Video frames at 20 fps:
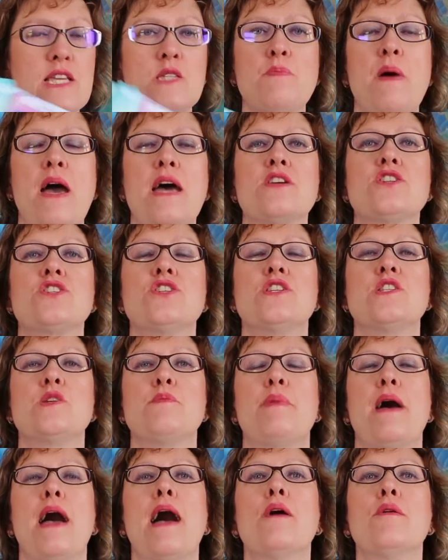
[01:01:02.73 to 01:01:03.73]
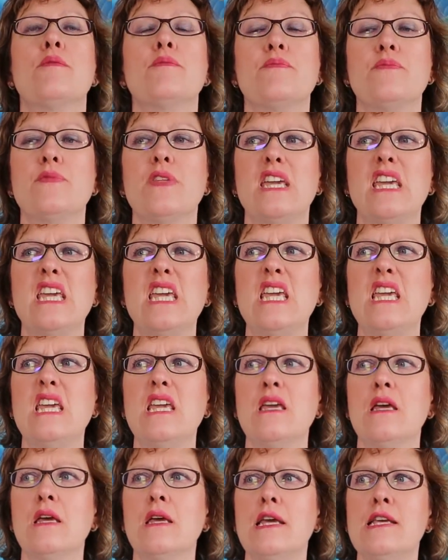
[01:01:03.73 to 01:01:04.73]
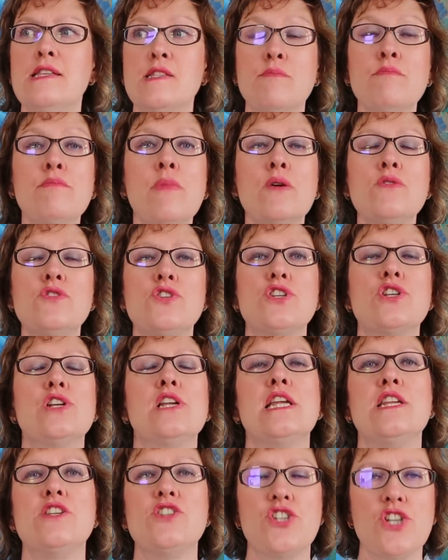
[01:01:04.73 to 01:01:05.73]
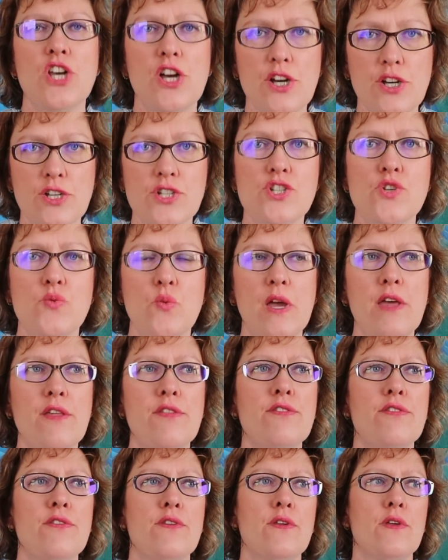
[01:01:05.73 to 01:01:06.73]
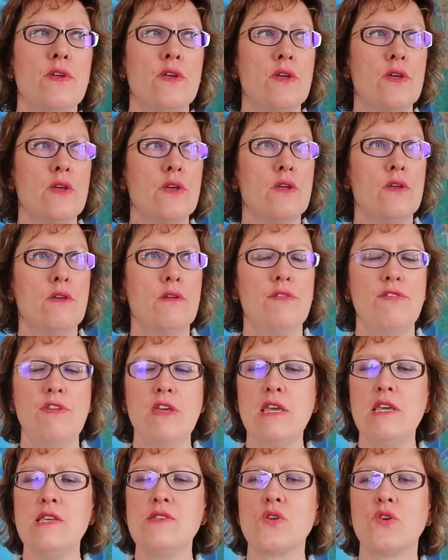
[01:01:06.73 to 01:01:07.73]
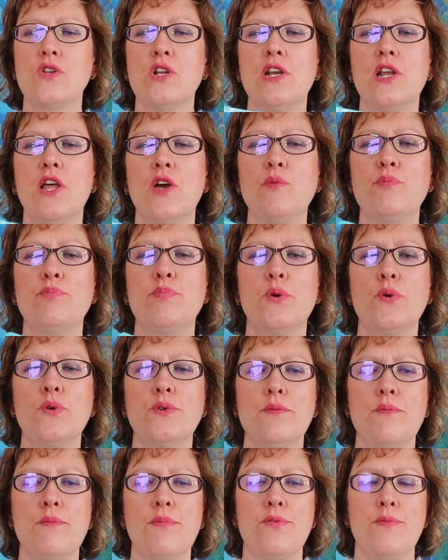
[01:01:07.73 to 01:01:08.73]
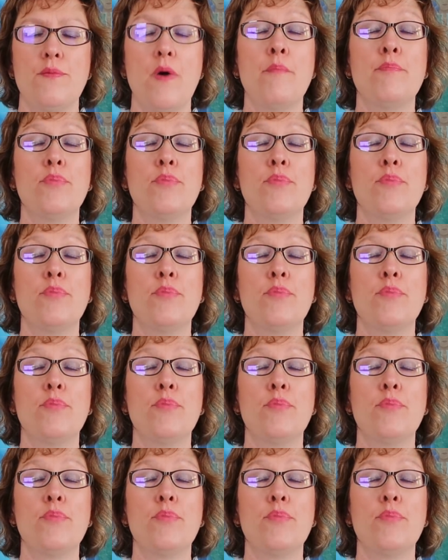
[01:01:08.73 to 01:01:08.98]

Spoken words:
that he's passionate about, that he is emotionally charged with. I think he's got a low boredom